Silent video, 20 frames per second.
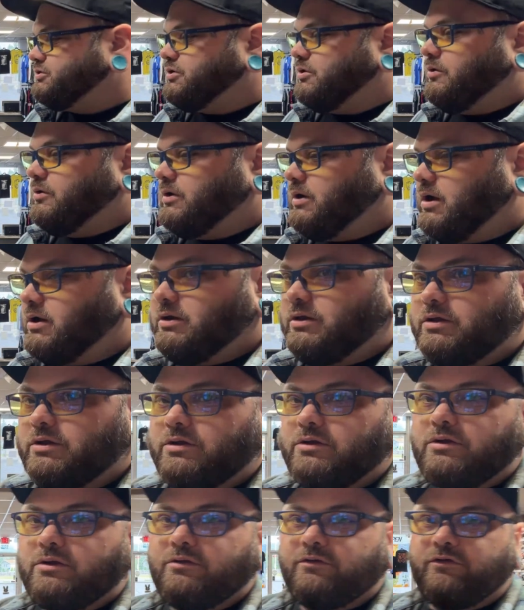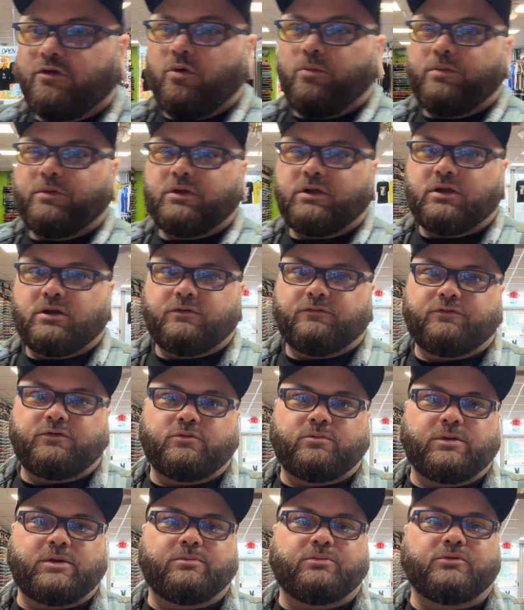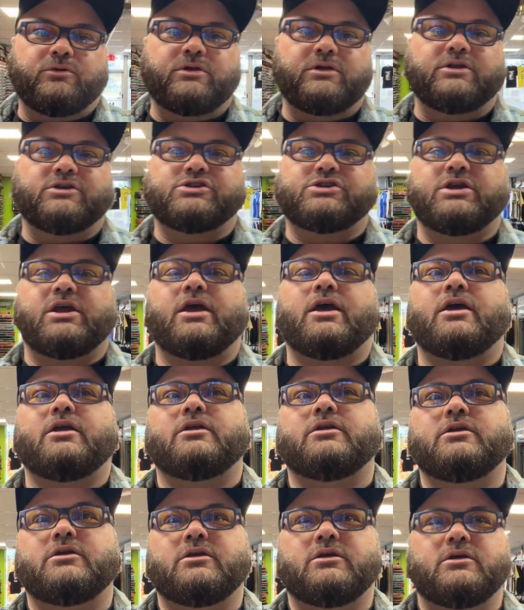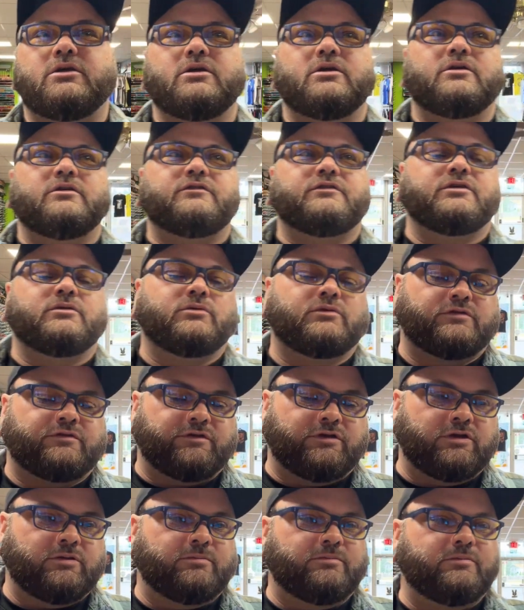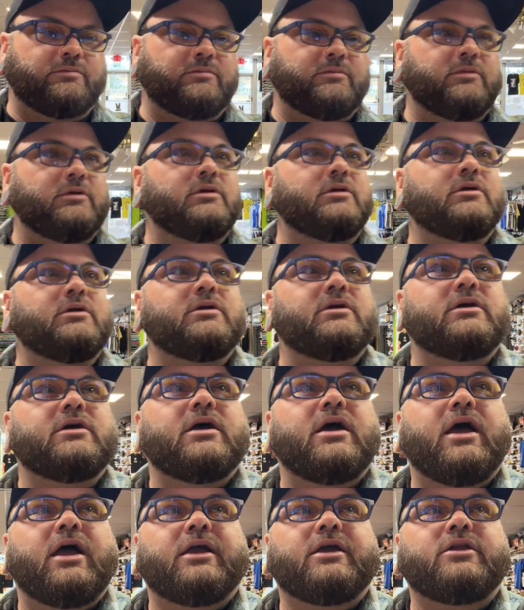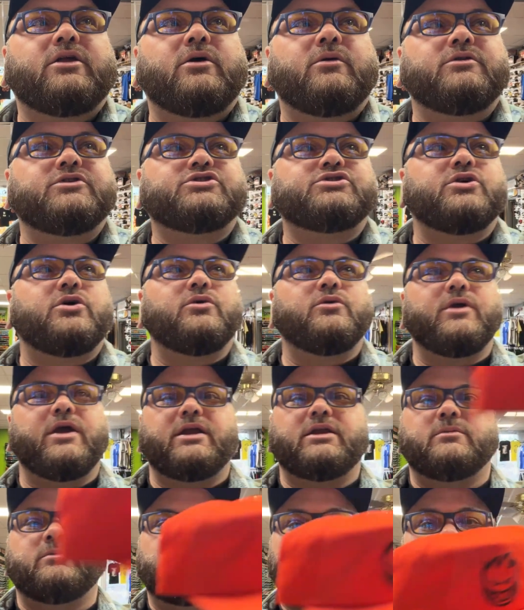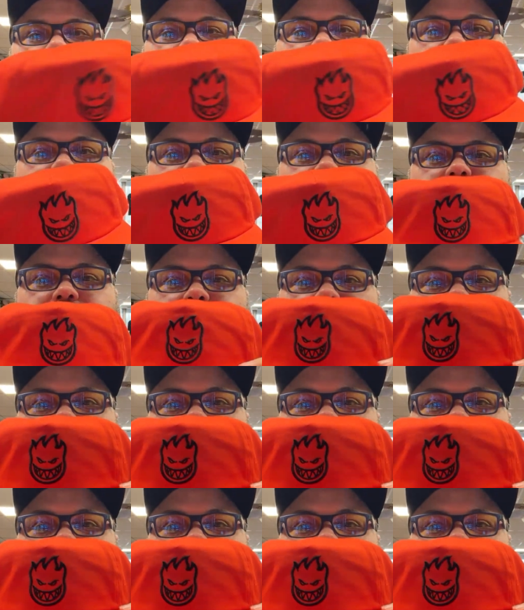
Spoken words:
going on here. I was hoping to get a few people into chat, see what's up. I can always show random things.